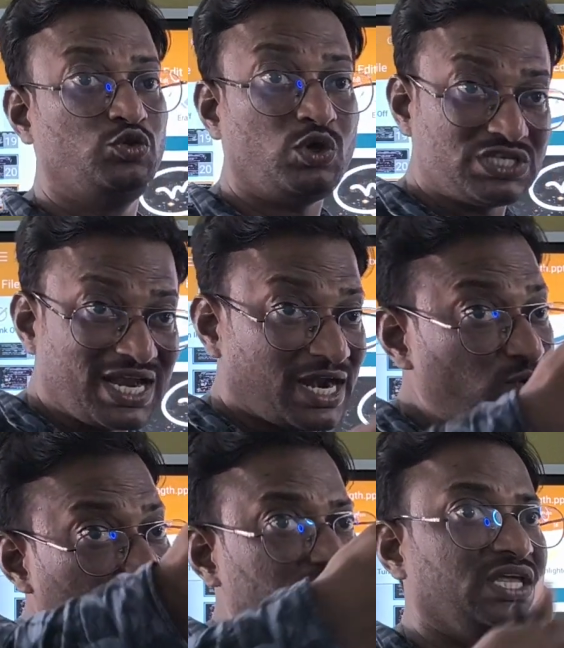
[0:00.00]
Those are
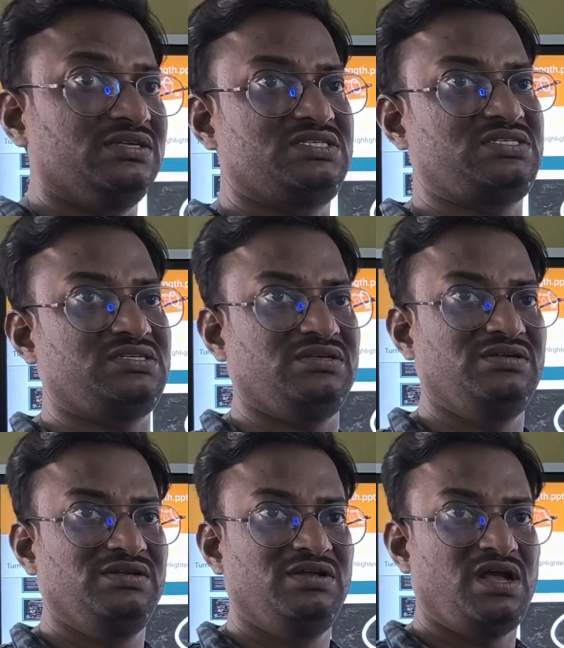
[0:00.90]
unknown things.
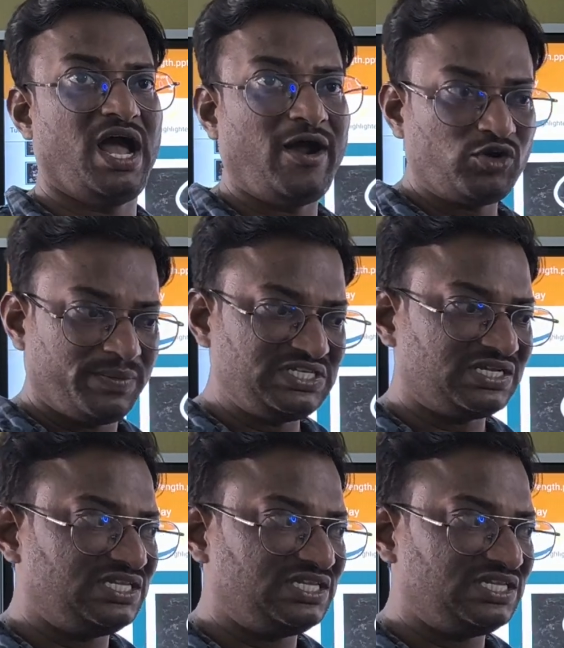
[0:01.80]
I have to measure